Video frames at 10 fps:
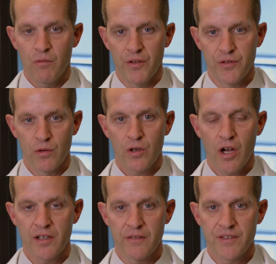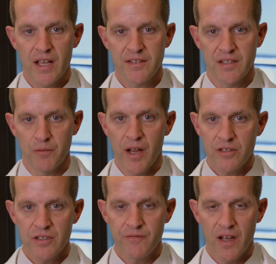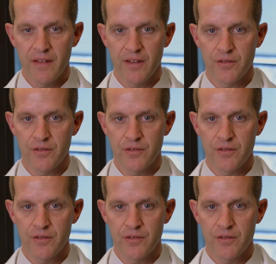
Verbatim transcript: with neurocognitive testing, we actually find that